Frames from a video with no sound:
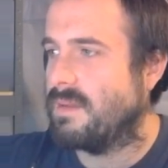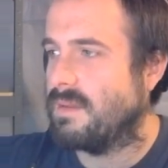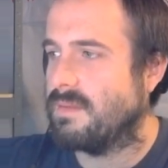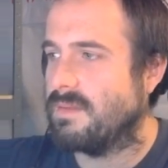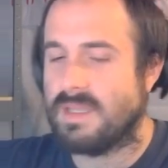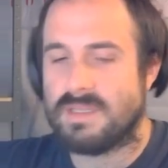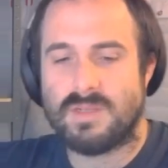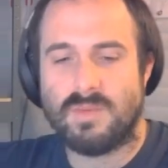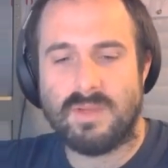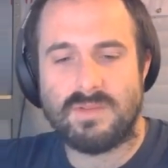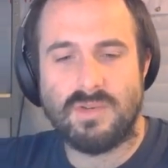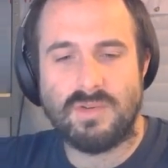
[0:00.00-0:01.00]
that's all we
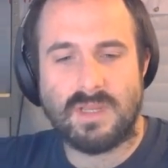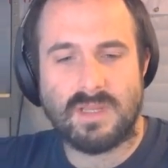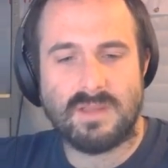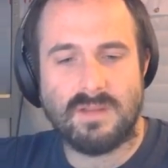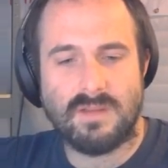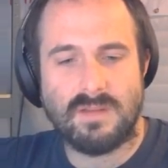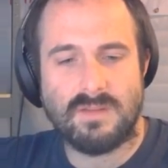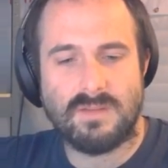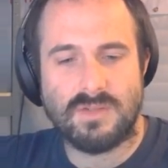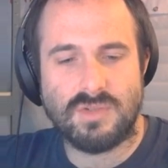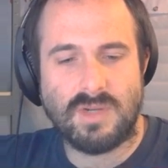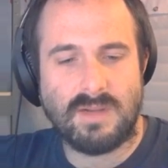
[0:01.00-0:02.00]
have to do to get the
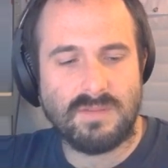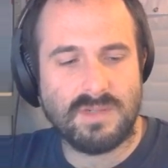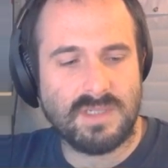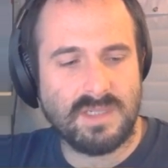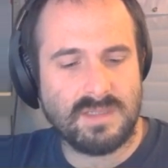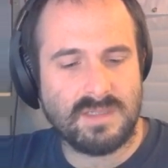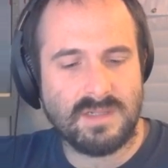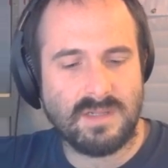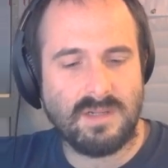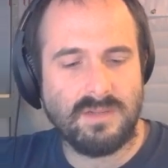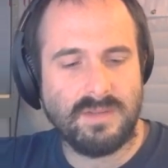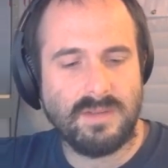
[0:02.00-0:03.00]
drivers
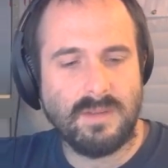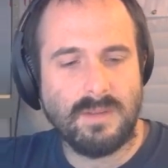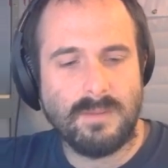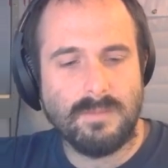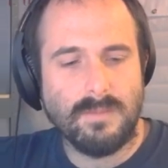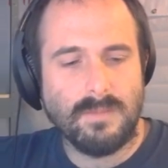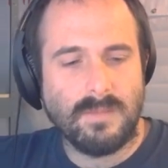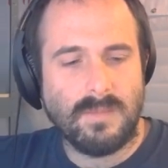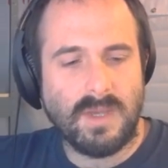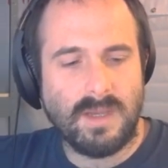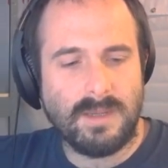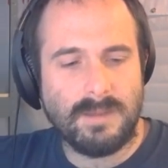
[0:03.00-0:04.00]
installed.
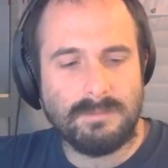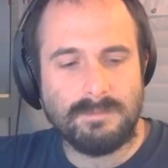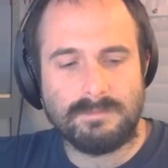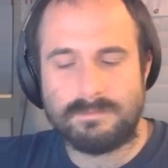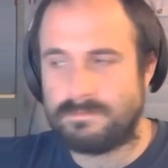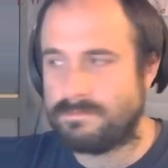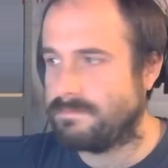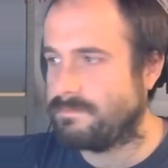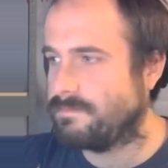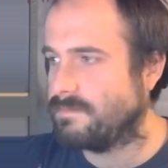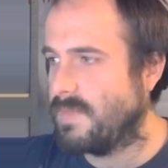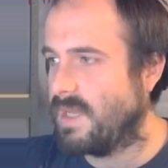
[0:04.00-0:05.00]

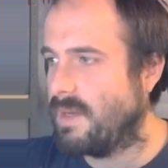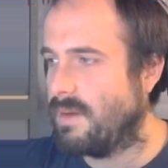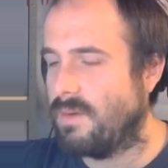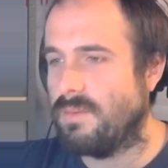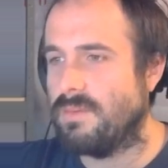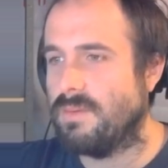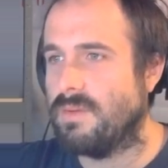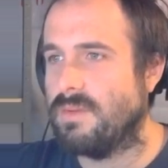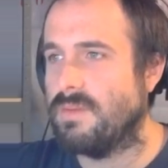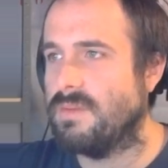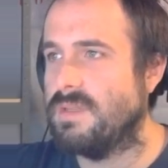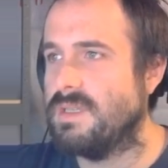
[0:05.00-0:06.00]
Now
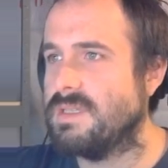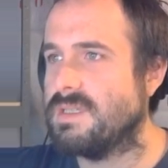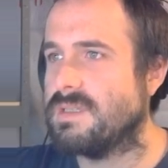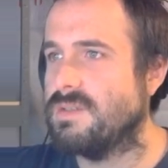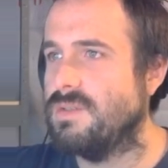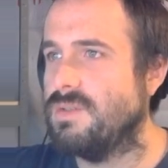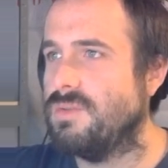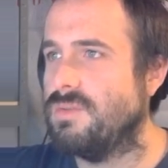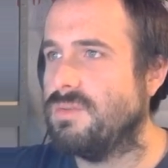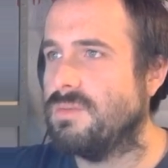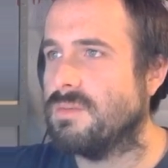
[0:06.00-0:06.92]
this new